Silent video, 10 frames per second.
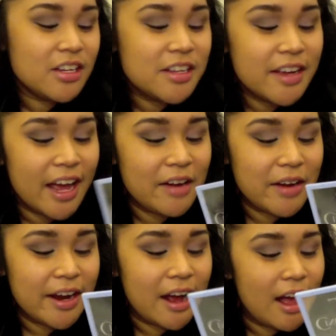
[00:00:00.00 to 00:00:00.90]

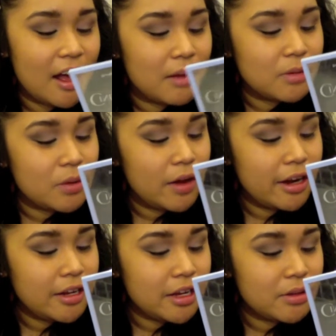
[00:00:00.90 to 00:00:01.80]
Anyway, you
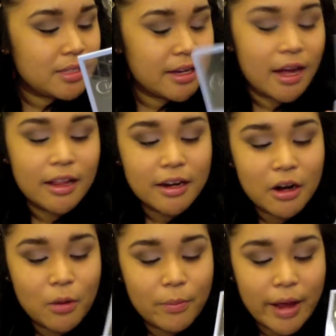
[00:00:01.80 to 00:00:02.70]
want to use the color
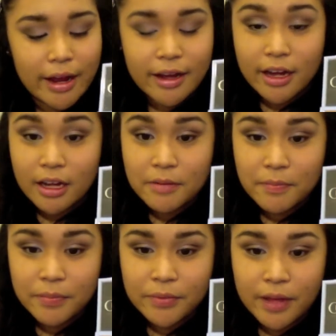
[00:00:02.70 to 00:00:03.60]
Omega
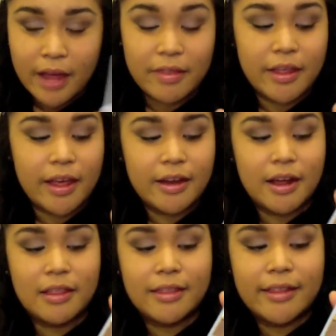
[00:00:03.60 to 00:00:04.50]
and then
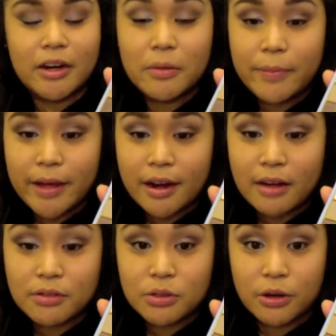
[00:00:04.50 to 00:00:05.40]
a little bit
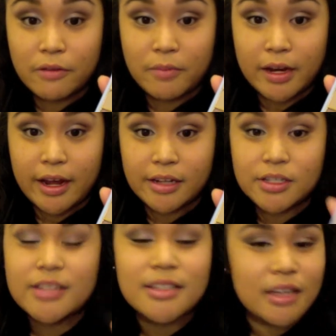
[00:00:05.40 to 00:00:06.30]
of Stroke of Midnight,
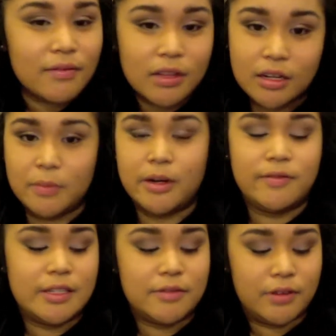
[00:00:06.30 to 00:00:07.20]
just to give a little bit
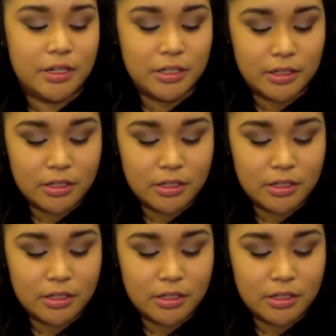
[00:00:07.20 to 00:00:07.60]
of a definition.